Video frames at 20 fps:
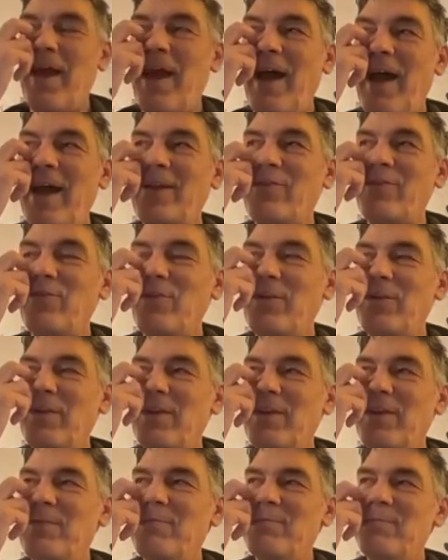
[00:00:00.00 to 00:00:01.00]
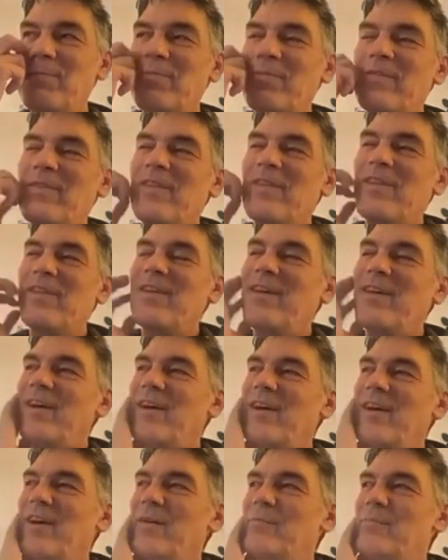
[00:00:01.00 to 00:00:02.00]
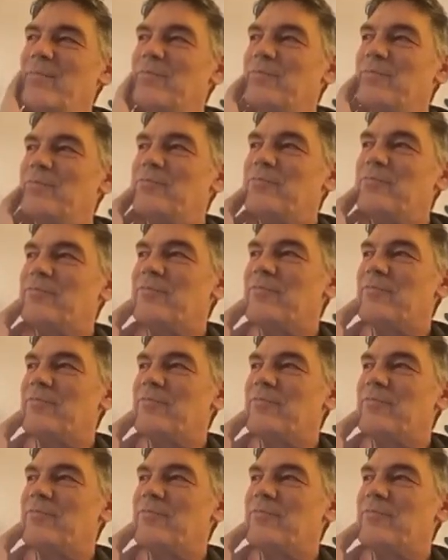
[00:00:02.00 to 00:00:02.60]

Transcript: actually, um,